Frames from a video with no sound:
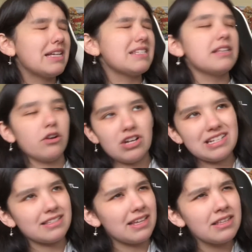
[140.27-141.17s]

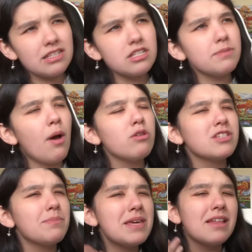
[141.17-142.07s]
seriously, this is supposed
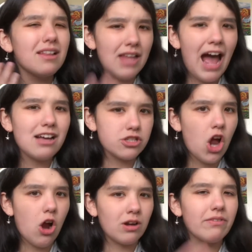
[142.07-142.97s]
to be the last
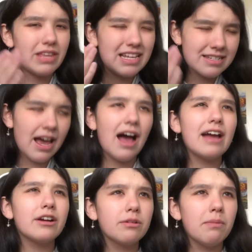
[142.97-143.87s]
arc of the
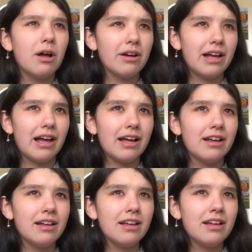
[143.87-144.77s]
entire manga.
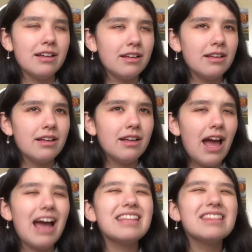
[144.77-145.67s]

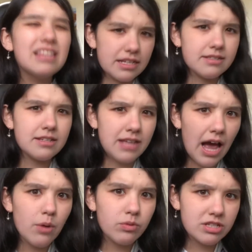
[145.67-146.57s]
And this is
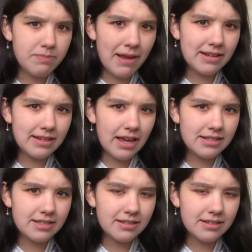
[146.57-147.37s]
how we're spending it?